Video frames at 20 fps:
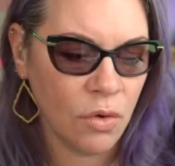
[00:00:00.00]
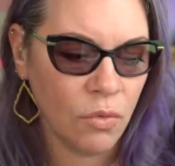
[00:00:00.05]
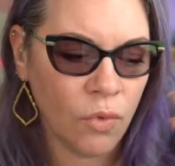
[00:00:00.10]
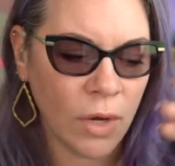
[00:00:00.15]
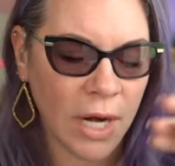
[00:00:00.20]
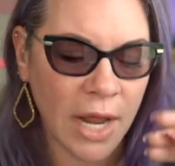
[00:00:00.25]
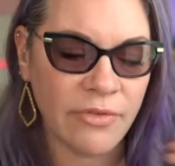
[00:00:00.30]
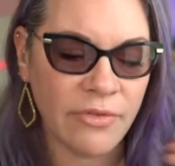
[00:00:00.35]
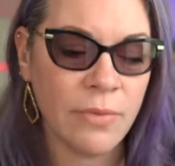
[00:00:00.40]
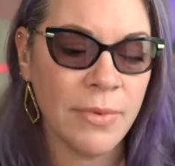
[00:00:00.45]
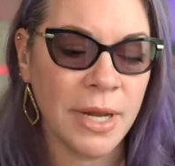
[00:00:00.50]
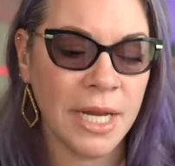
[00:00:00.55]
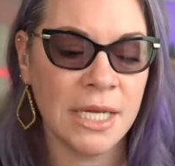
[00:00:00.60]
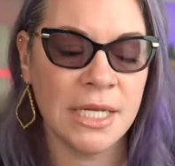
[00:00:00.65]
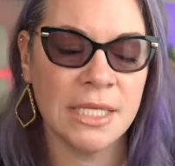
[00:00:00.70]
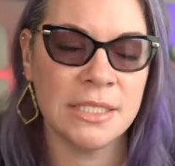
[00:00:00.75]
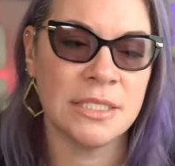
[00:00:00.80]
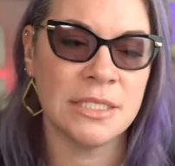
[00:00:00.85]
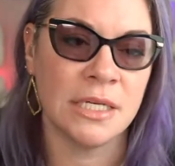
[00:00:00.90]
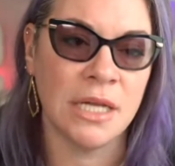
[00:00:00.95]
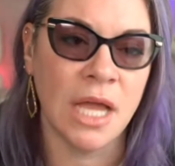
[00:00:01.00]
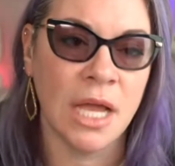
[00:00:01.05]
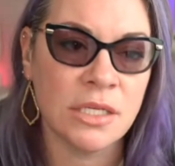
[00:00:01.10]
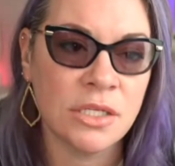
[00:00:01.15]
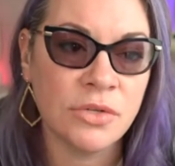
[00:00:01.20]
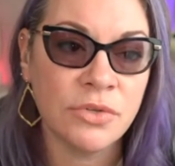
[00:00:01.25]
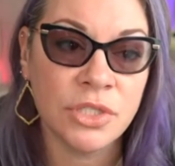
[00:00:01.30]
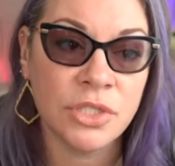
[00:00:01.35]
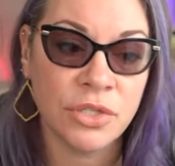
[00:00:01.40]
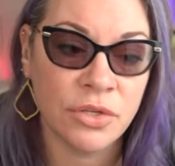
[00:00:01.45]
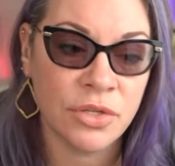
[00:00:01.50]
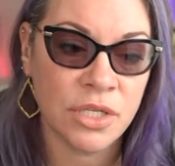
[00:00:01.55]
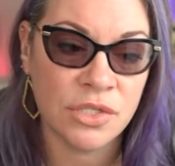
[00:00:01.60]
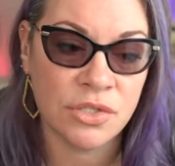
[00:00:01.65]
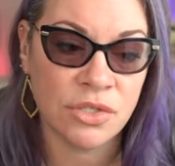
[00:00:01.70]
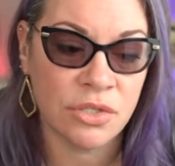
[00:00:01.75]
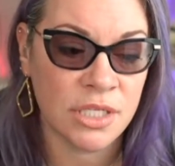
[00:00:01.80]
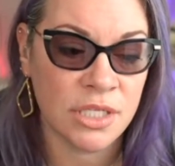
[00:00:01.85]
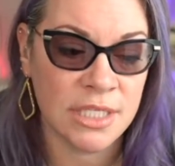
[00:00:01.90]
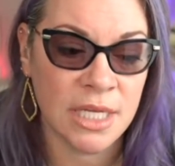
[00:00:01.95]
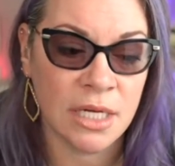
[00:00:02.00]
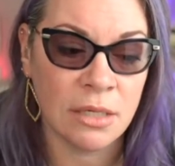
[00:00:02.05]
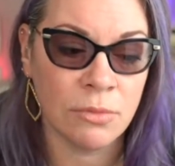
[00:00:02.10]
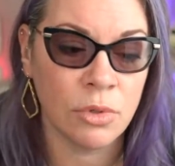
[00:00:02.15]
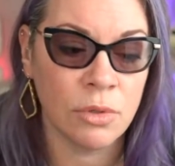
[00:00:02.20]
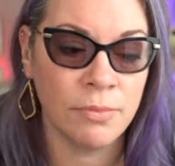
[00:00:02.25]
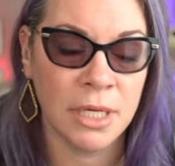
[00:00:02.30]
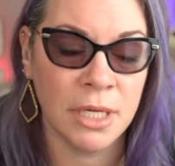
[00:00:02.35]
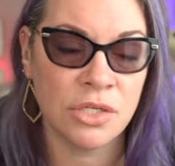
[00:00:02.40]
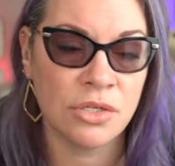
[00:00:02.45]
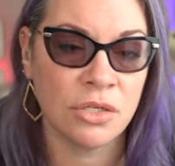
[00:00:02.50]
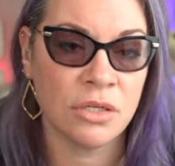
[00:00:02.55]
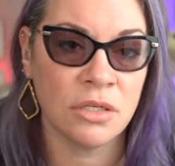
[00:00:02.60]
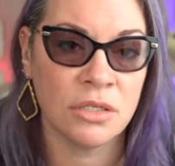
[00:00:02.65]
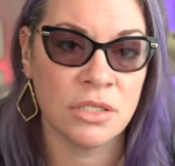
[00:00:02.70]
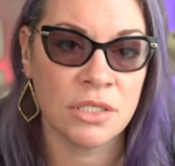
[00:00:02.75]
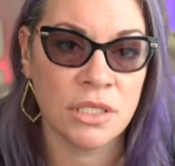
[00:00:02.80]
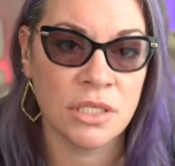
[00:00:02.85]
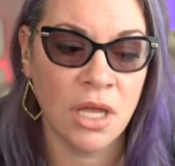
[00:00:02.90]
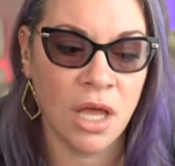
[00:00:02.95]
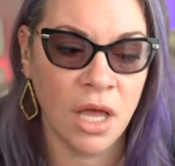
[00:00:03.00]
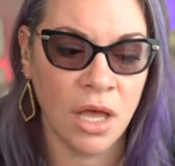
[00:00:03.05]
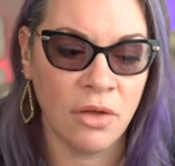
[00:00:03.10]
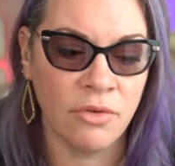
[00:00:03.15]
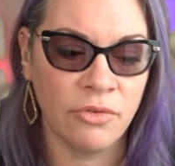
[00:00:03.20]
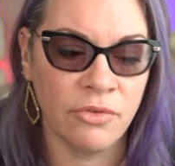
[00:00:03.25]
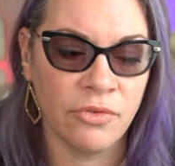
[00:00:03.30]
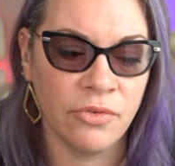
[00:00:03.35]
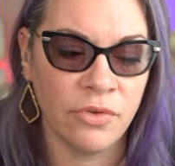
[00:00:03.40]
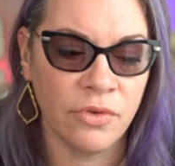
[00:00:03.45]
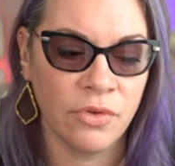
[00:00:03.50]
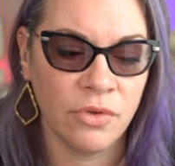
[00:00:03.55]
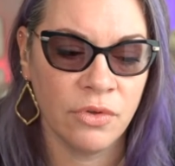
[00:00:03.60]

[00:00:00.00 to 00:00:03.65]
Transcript: What everybody needs to not do is show these juries any more pictures of